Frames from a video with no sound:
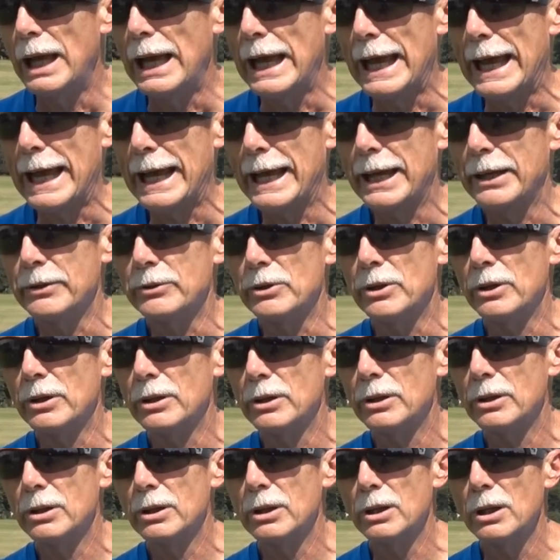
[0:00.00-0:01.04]
And
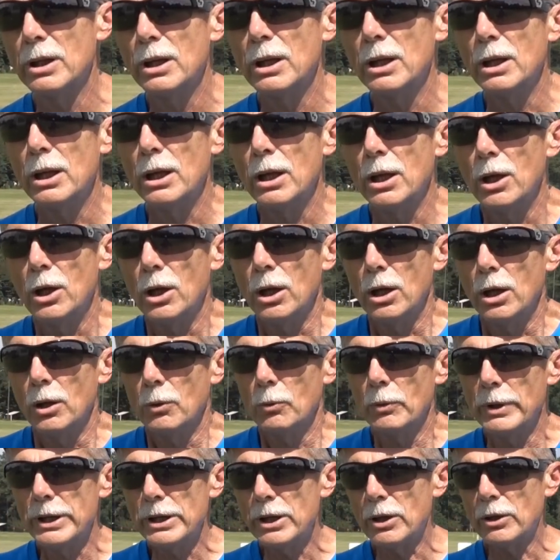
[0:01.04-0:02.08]
wow.
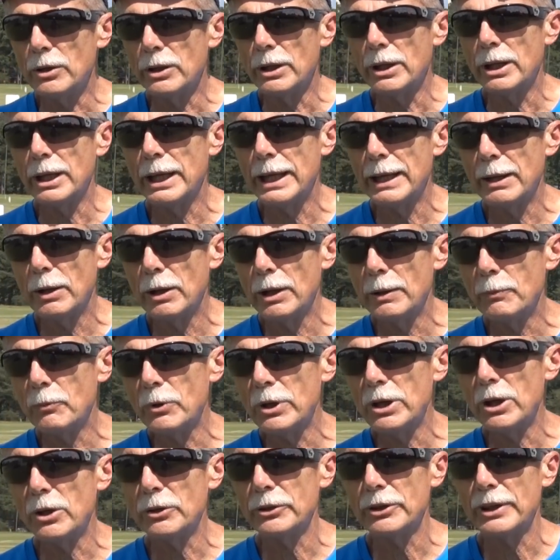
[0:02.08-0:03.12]
Went on
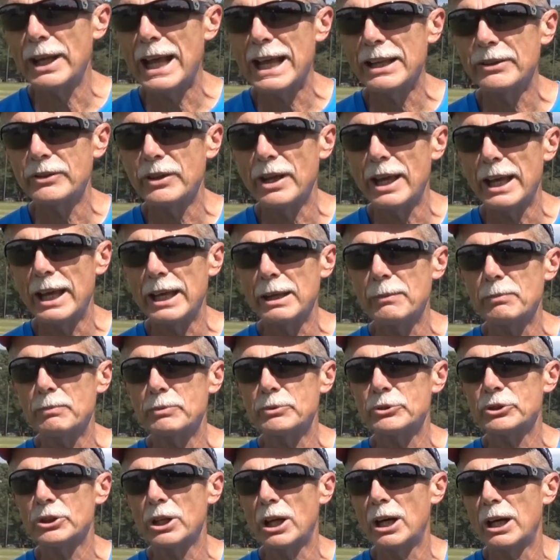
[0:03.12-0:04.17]
went on to that day,
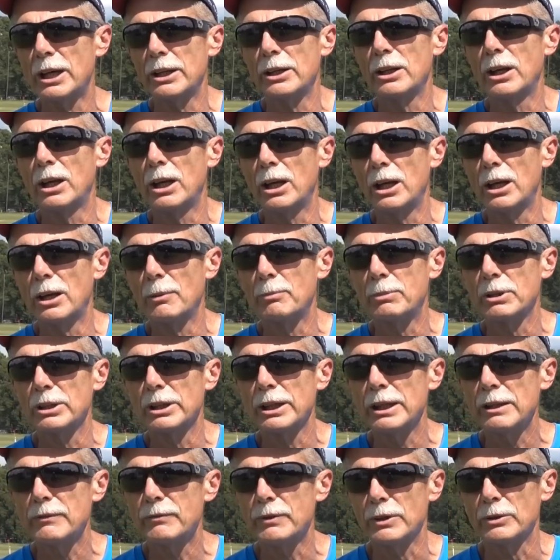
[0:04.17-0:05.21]
shot, uh, I
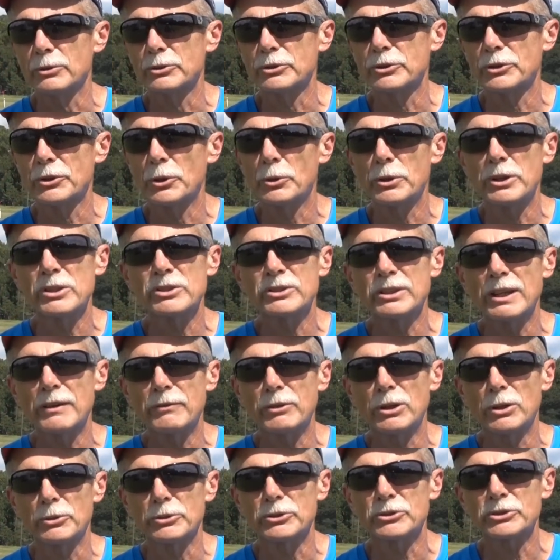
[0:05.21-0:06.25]
believe it was
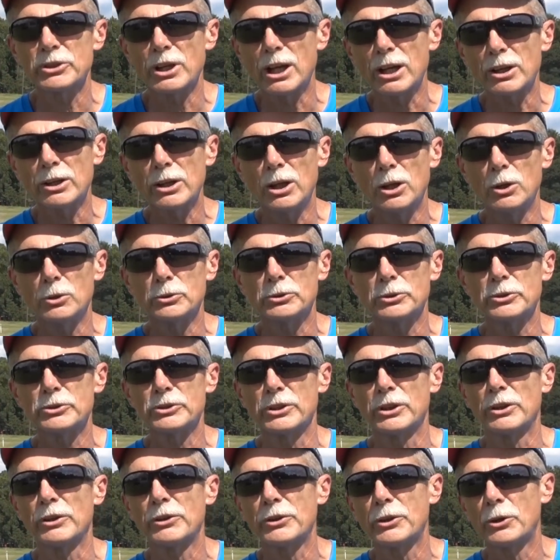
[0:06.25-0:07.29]
37 on the stockholders
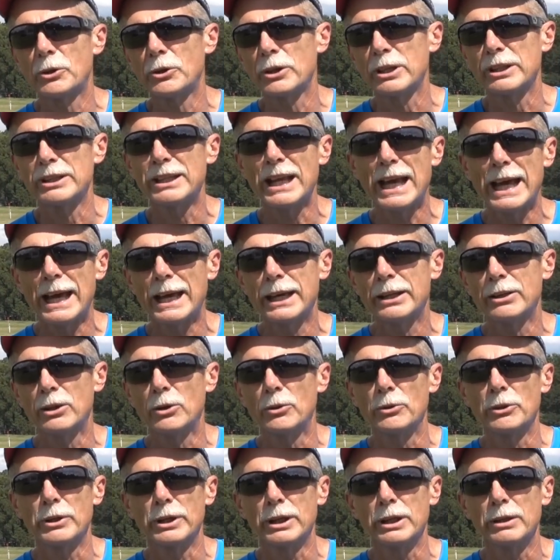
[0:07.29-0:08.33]
and the 39
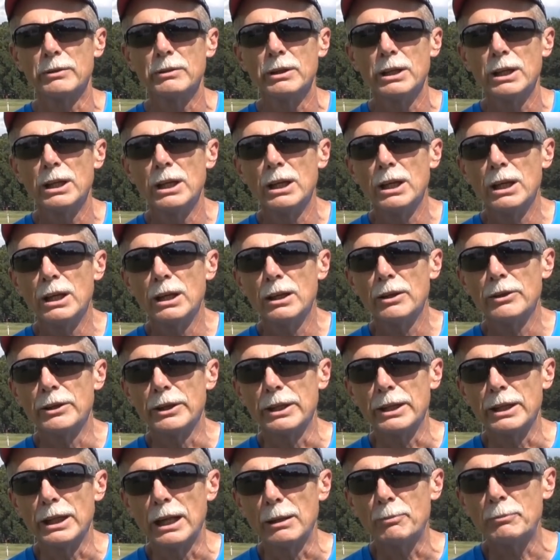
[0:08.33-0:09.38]
on the
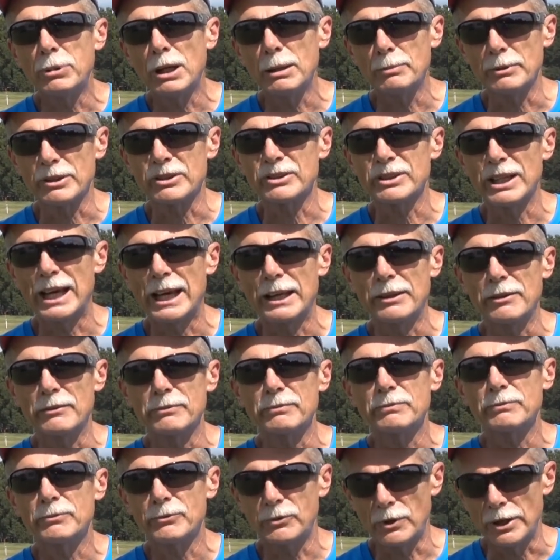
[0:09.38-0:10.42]
the uh, public side of the
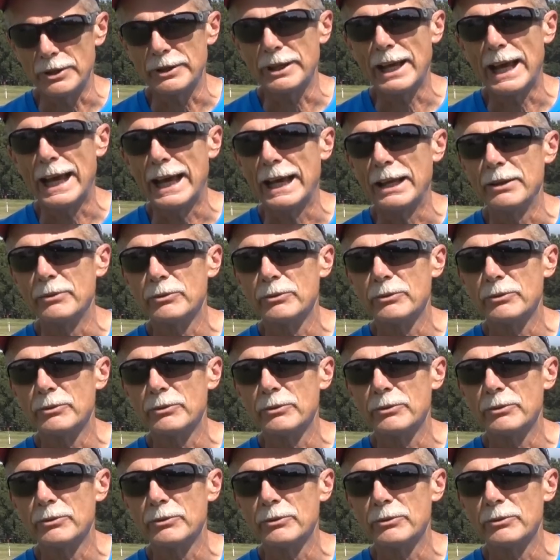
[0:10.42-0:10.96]
front nine.